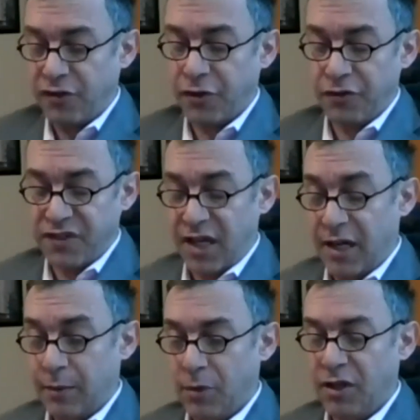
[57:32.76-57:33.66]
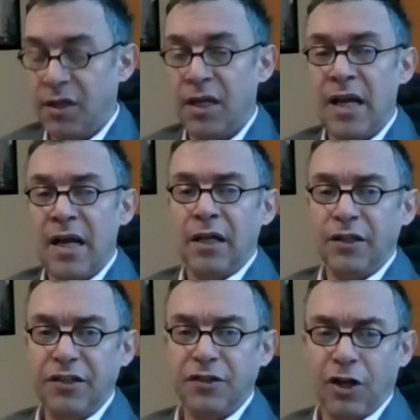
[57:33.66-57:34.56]
your students' time, but
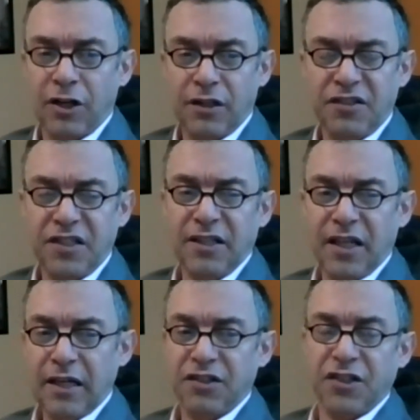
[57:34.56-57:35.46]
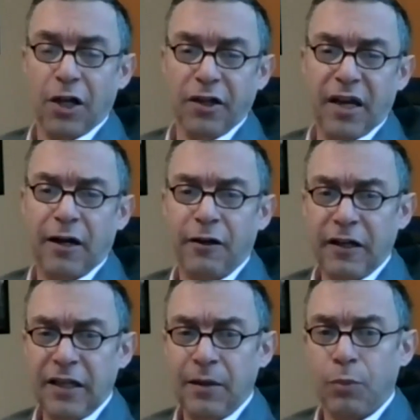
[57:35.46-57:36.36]
let's say like
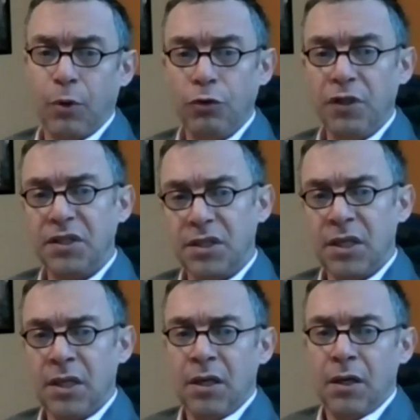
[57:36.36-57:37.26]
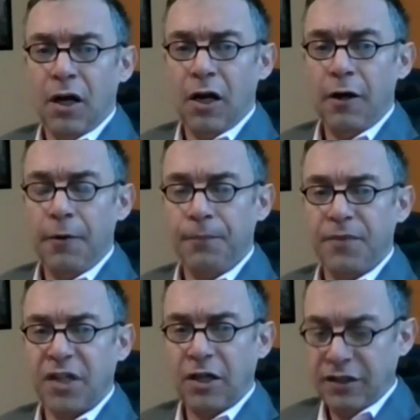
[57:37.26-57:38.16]
Solidarity in Poland.
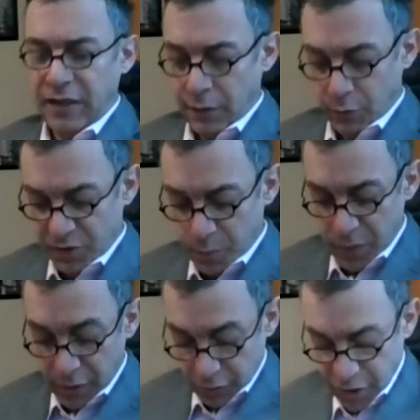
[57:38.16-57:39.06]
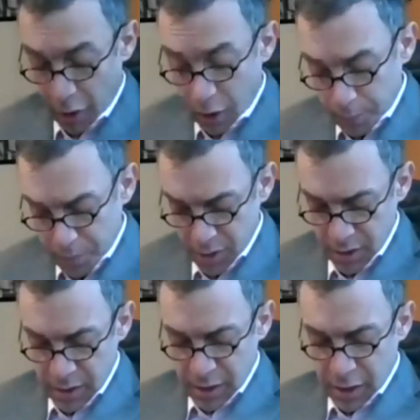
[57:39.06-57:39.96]
Solidarity was built up
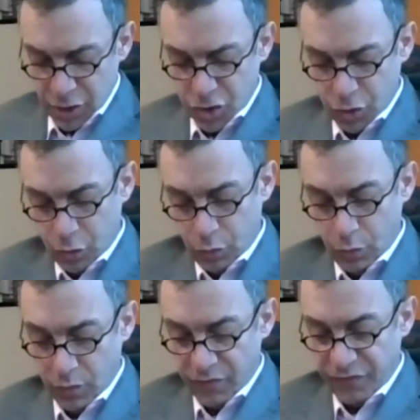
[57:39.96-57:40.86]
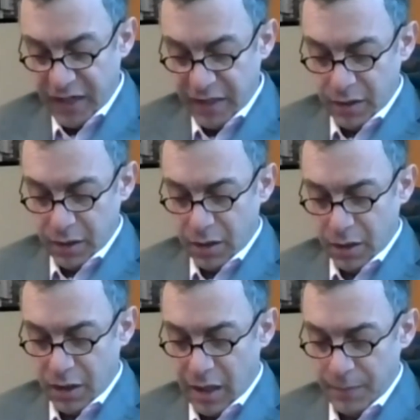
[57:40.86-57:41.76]
to fight
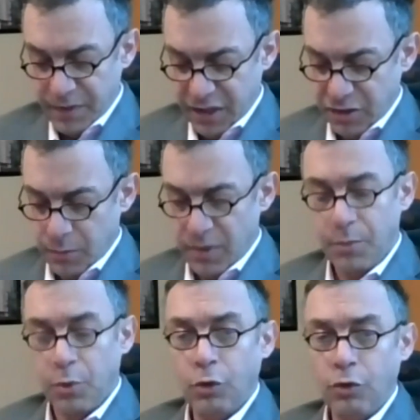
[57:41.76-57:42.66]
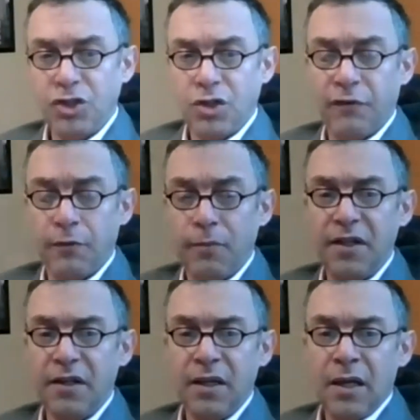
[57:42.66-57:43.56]
communism and the Polish
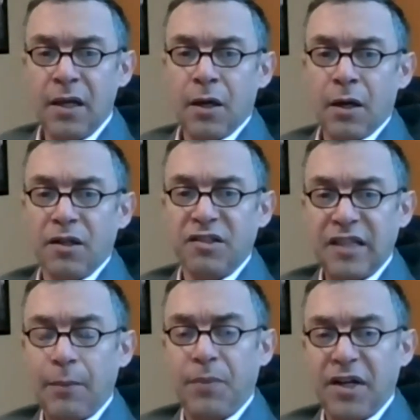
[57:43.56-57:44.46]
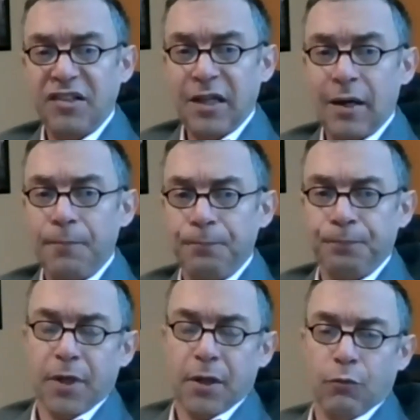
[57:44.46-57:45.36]
government step by step,
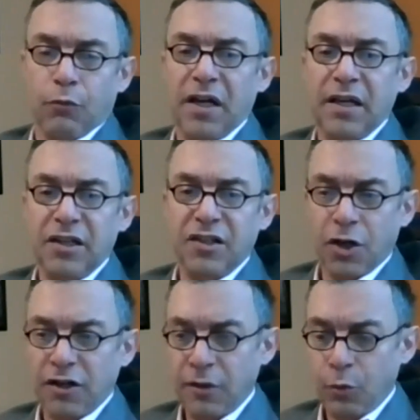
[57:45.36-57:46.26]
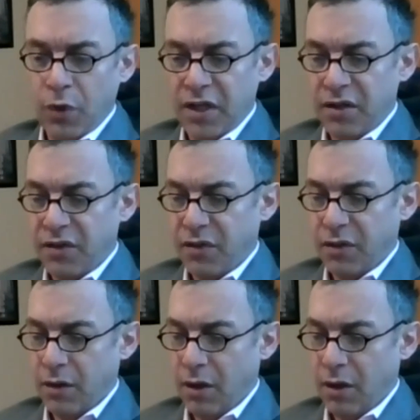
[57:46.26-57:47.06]
right? It started with